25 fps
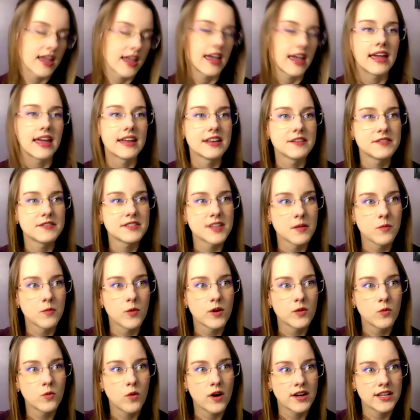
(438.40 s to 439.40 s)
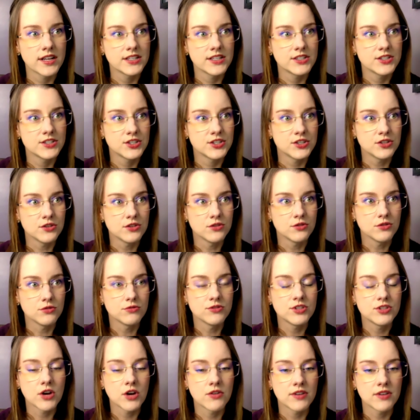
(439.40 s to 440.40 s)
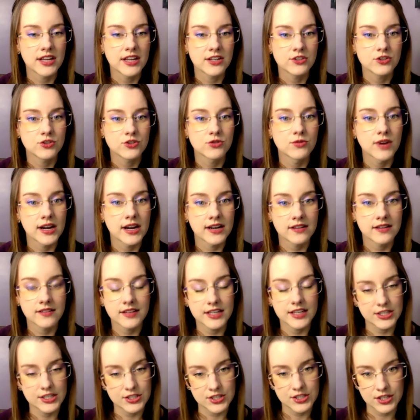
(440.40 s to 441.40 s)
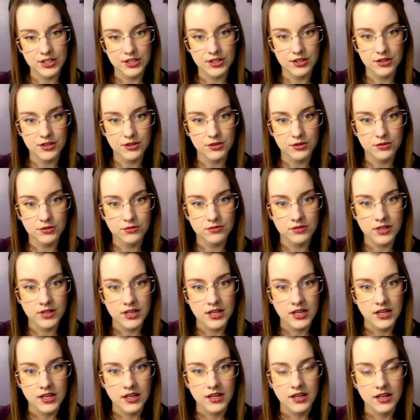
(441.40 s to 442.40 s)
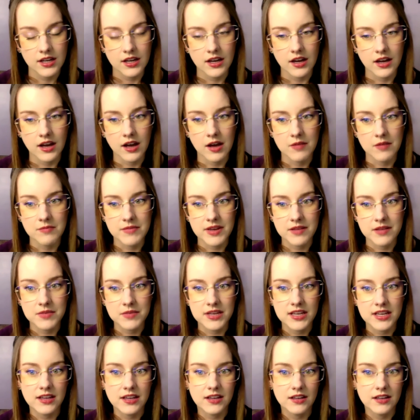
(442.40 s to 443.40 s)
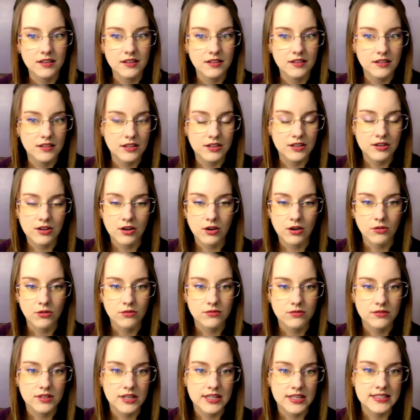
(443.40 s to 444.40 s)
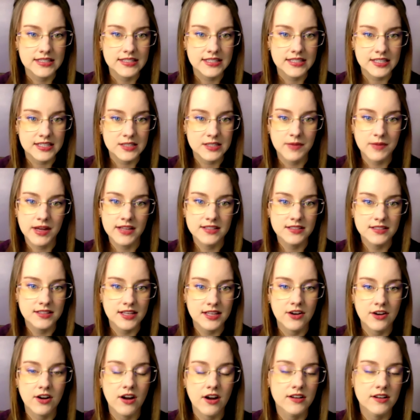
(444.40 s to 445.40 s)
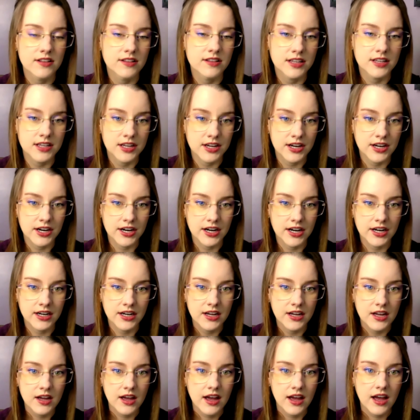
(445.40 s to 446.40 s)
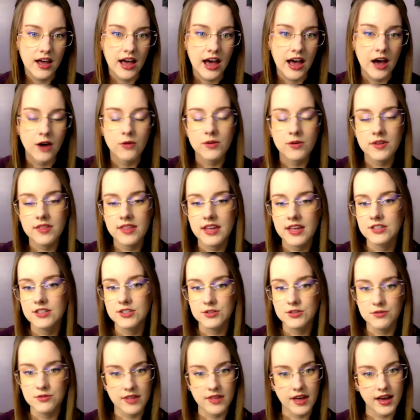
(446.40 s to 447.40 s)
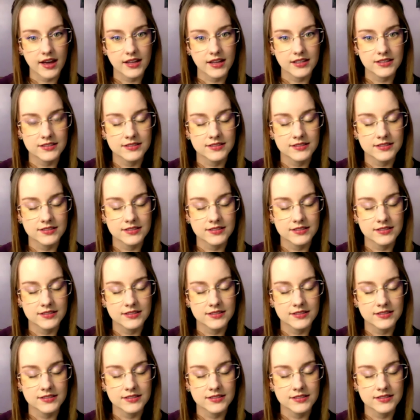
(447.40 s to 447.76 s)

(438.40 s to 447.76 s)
And if someone wanted to donate directly to you, um, maybe you know in six months later on in the year, how would they do that?